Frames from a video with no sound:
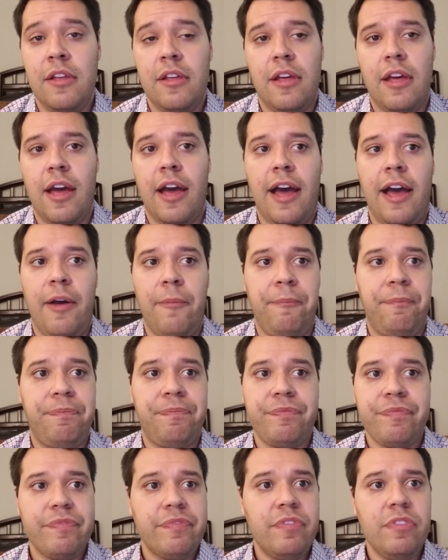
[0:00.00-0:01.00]

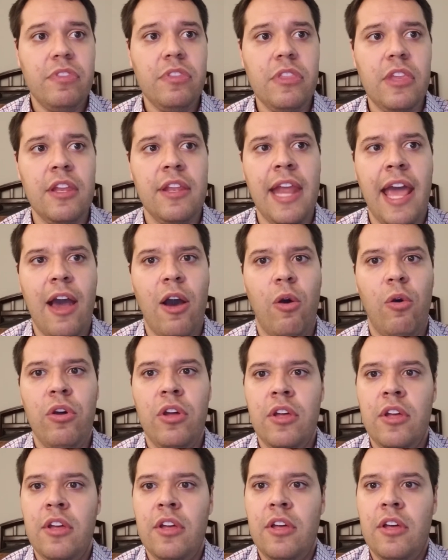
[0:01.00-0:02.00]
Now,
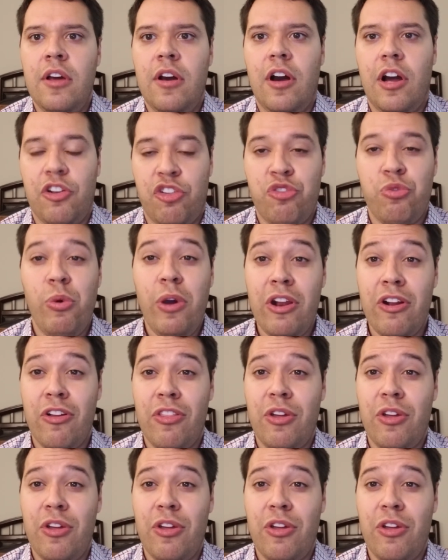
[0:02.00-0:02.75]
on Twitter,